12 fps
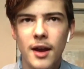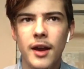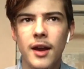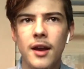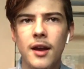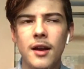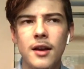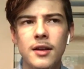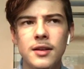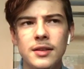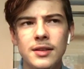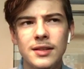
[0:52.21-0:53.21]

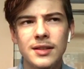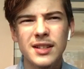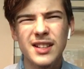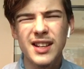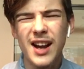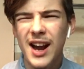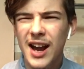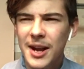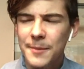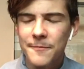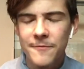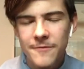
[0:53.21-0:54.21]
and
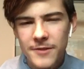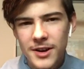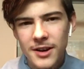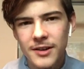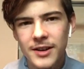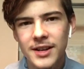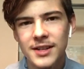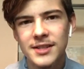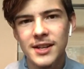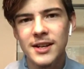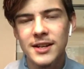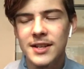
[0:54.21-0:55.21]
I'm very
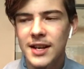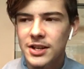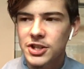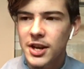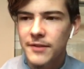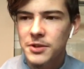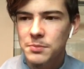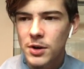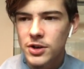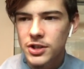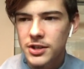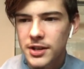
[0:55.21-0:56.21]
excited to actually have this
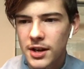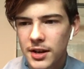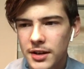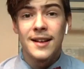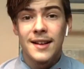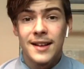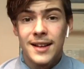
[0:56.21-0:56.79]
project done.